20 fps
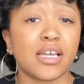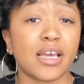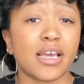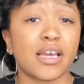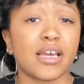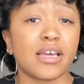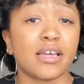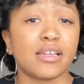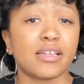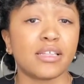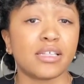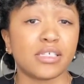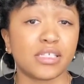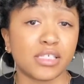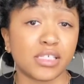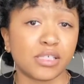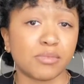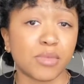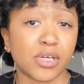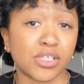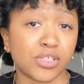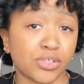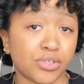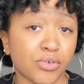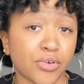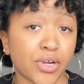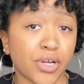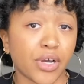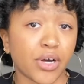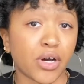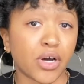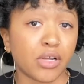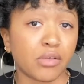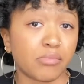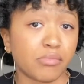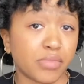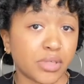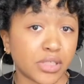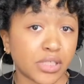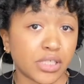and this is my story
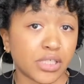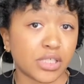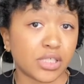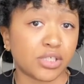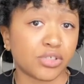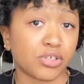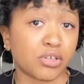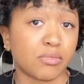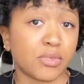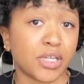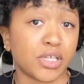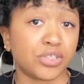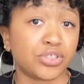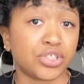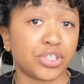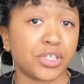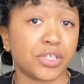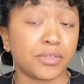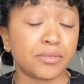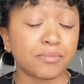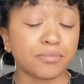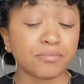on police discrimination.